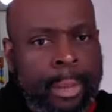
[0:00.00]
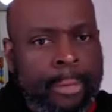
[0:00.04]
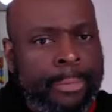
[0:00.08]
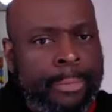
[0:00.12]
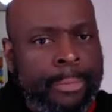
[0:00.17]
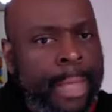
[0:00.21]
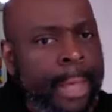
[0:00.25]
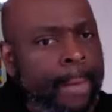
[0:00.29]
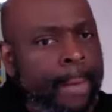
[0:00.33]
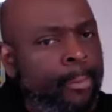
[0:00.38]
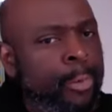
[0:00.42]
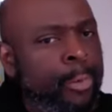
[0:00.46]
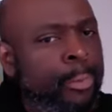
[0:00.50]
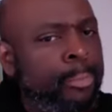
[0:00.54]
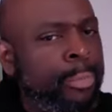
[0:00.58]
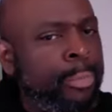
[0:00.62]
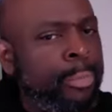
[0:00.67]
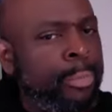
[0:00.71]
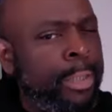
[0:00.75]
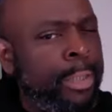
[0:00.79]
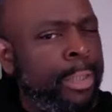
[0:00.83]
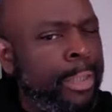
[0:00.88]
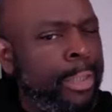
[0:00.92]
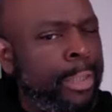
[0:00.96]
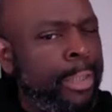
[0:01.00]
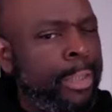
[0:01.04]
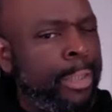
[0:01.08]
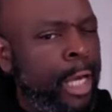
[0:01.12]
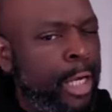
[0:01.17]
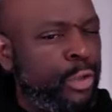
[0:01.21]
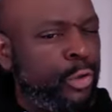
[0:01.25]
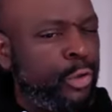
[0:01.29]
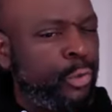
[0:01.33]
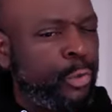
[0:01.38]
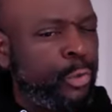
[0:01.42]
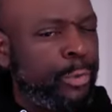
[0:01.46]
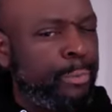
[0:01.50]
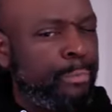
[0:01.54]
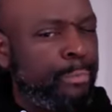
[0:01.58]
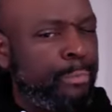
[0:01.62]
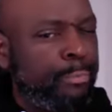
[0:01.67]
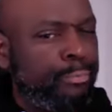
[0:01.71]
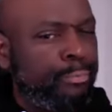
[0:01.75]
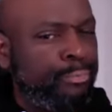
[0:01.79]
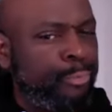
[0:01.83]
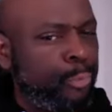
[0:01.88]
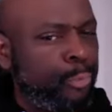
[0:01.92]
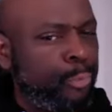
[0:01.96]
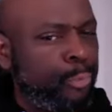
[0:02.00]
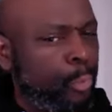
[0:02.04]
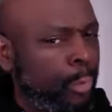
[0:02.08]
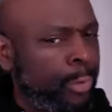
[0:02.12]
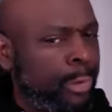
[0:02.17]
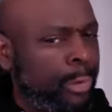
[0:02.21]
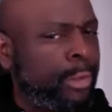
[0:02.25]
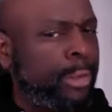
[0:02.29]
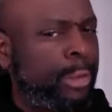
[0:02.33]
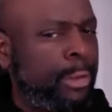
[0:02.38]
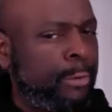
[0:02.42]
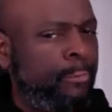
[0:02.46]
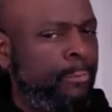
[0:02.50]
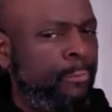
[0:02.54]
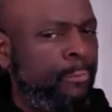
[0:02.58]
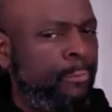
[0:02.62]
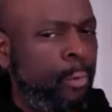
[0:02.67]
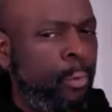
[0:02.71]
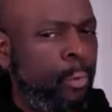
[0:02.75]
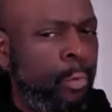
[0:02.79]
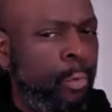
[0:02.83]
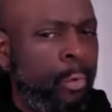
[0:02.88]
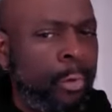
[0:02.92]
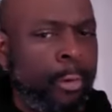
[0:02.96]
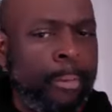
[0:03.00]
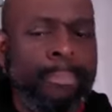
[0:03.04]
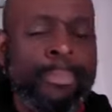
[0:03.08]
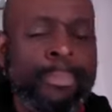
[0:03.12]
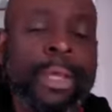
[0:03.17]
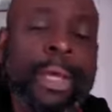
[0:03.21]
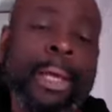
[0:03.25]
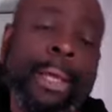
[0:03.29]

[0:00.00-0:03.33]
that would be at 100 or 64.